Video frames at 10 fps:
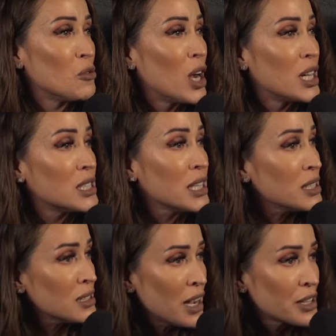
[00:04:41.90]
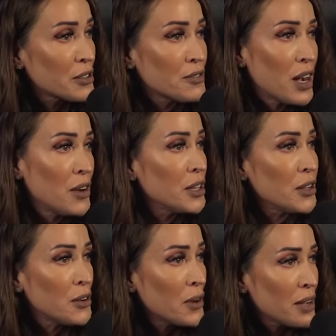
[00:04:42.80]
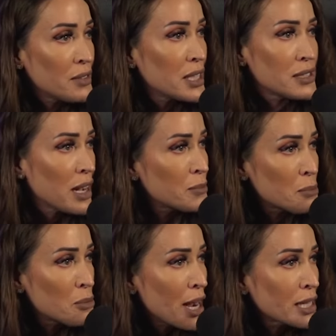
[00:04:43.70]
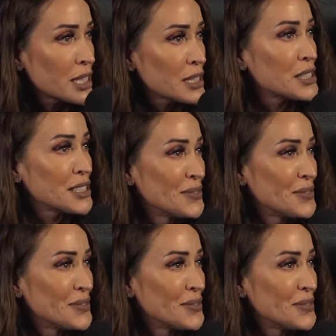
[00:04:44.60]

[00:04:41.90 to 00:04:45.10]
was, it's not your fault. You don't have any time to practice.